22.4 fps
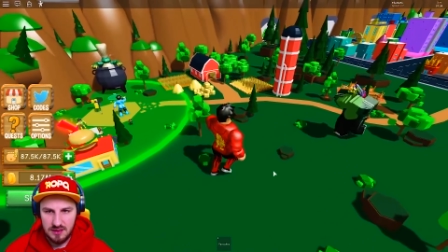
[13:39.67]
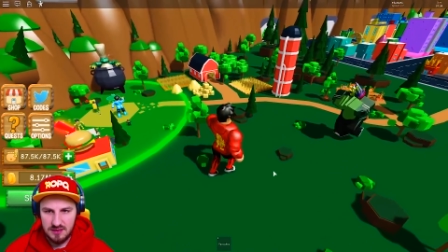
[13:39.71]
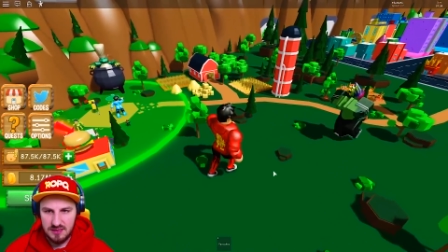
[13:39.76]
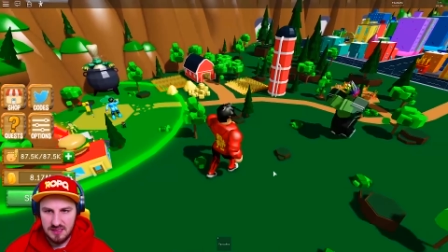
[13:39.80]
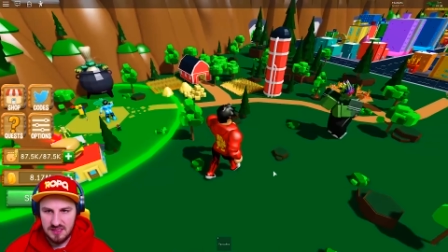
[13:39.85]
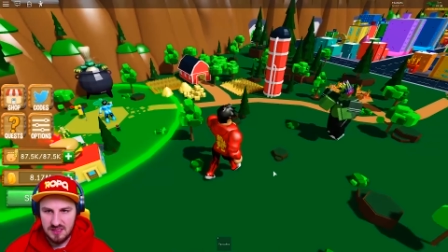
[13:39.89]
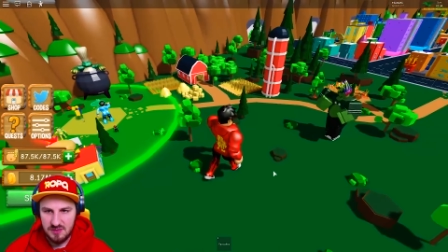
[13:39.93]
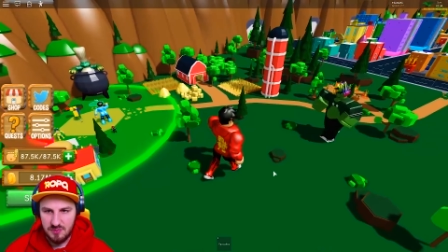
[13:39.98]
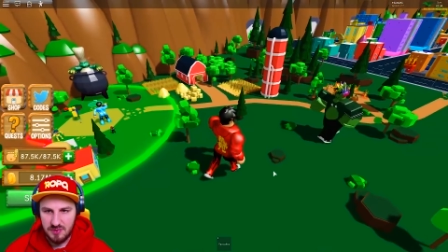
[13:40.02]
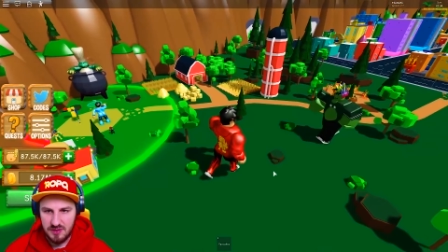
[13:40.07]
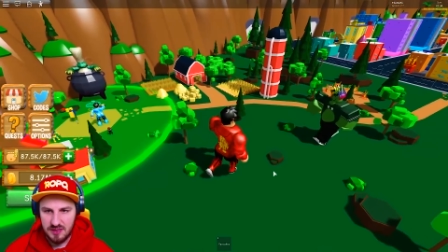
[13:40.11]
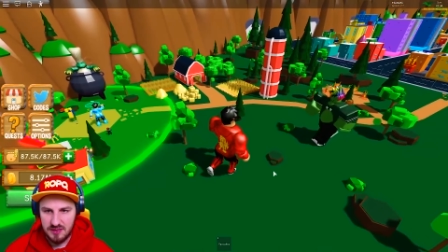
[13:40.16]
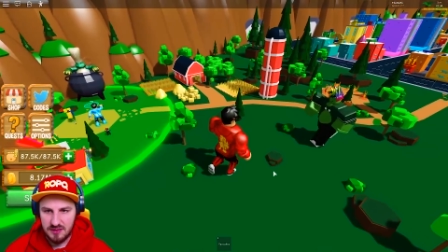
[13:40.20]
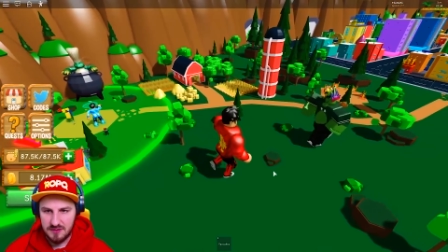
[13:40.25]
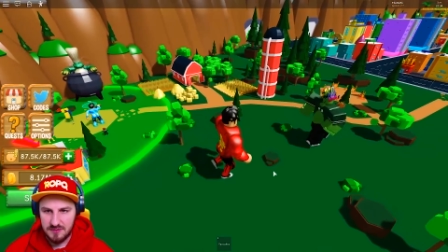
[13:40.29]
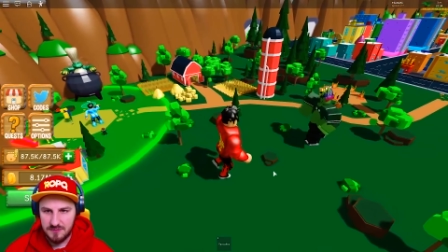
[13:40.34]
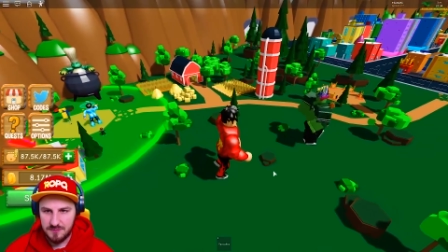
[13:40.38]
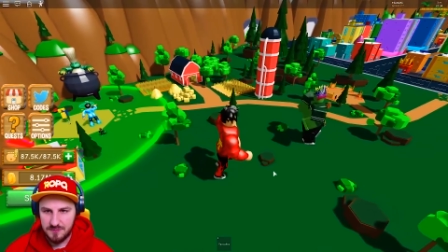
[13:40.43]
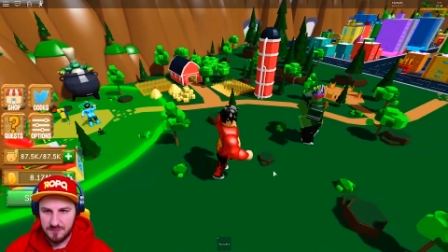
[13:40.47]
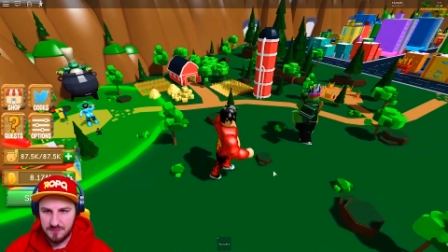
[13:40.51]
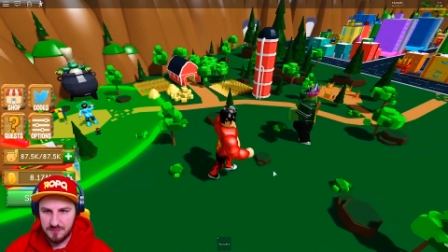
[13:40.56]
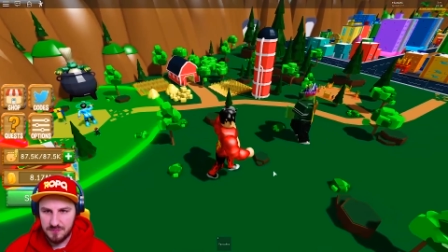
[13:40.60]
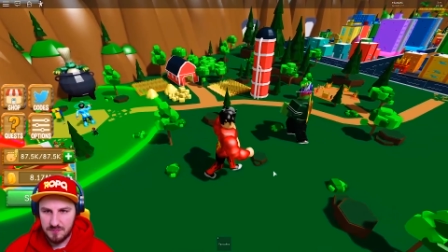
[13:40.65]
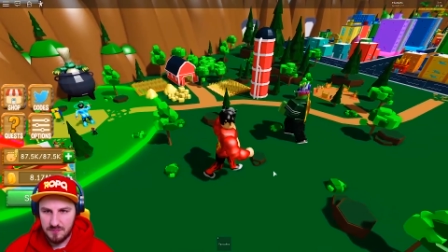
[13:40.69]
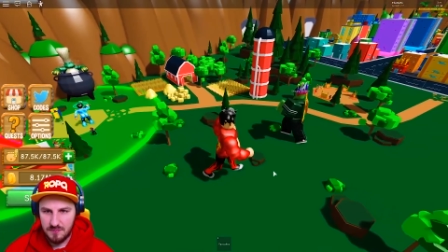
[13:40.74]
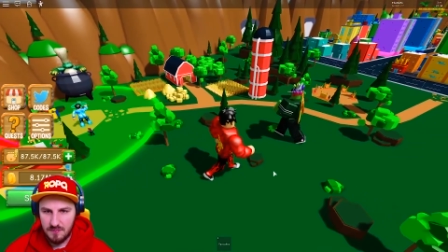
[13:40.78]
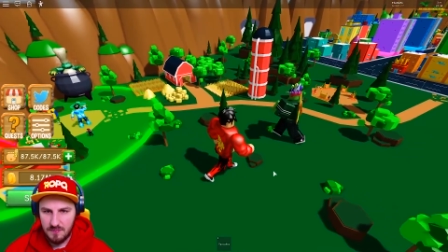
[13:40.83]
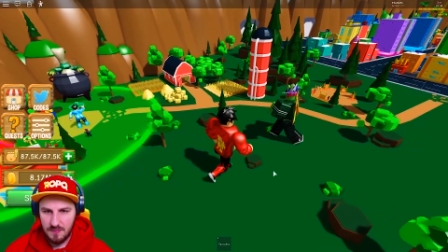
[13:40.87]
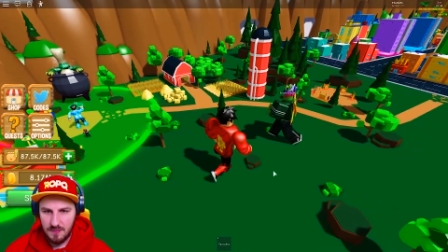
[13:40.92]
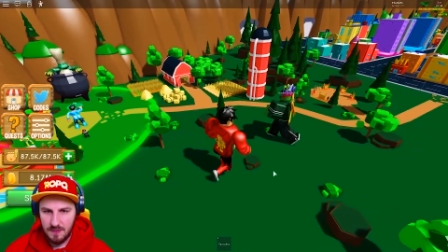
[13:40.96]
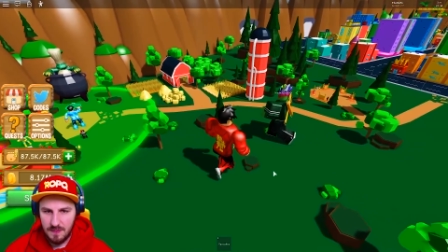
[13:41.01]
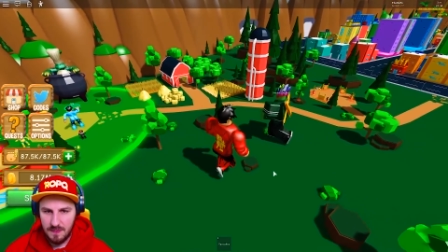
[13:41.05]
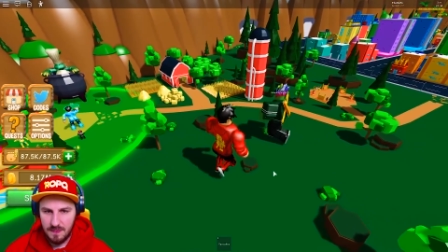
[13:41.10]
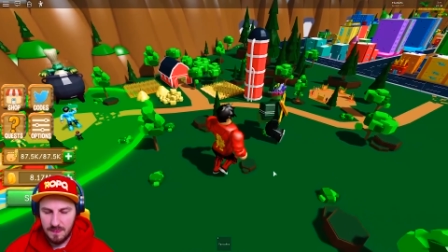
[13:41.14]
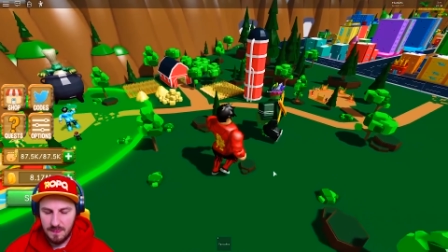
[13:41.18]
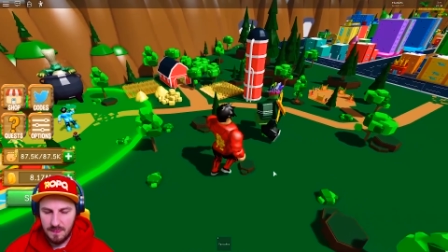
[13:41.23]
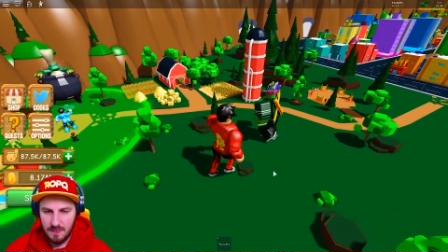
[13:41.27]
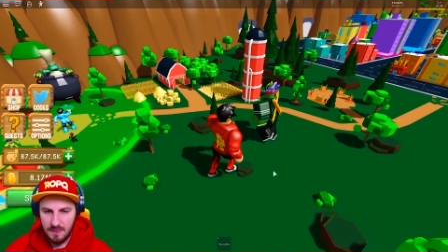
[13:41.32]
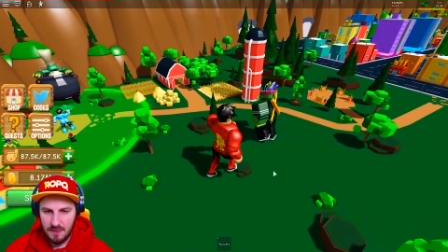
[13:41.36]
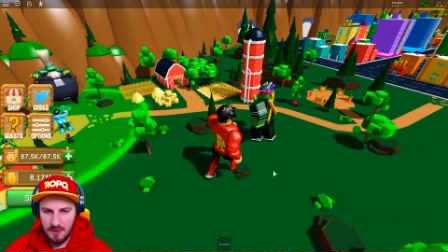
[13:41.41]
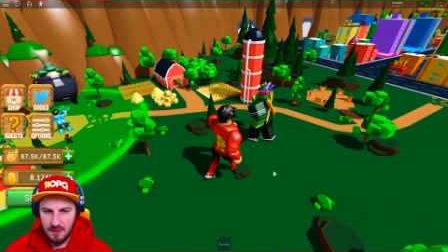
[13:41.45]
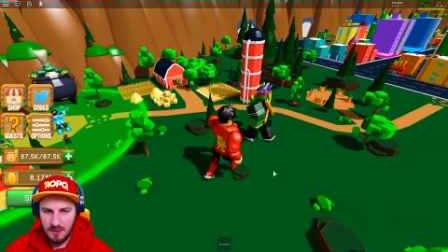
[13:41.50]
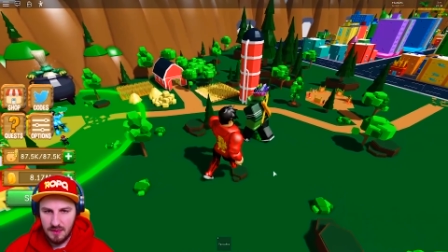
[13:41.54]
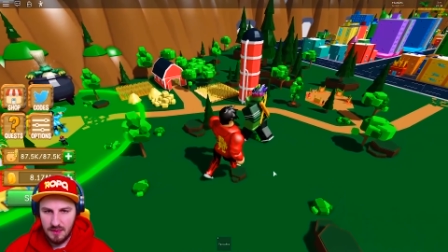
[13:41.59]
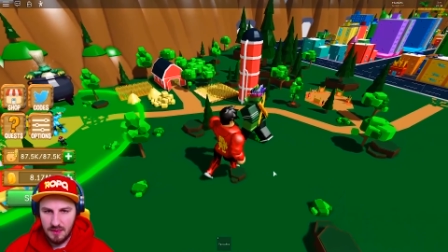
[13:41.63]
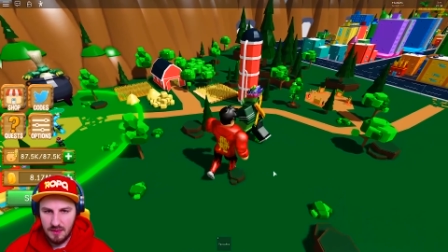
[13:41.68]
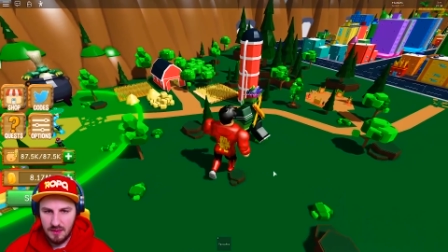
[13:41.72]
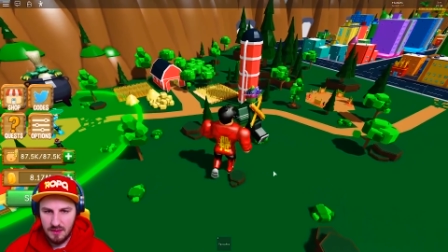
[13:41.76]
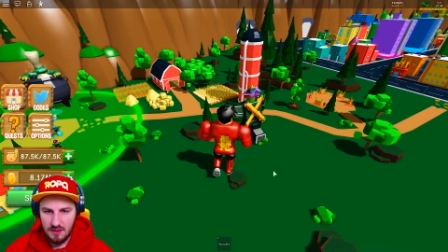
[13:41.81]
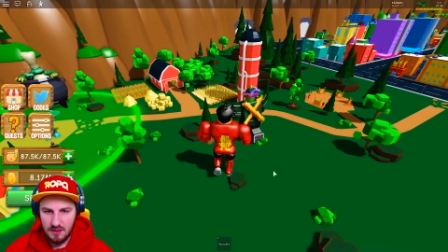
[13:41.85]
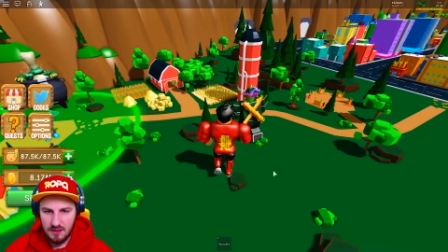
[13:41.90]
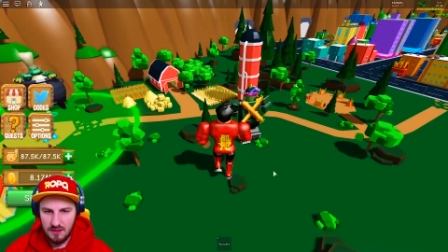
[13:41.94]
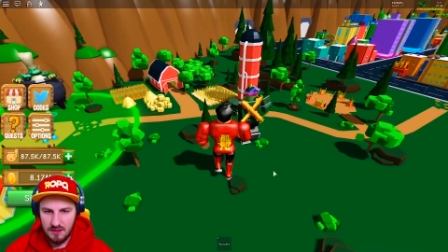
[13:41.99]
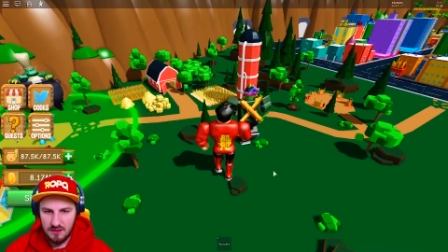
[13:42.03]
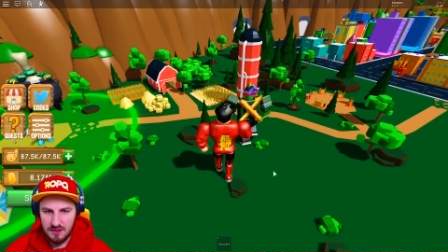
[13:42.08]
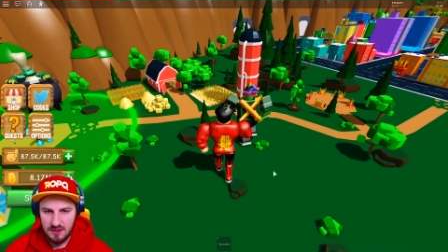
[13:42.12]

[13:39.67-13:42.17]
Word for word: he I don't think you can reach the little ones.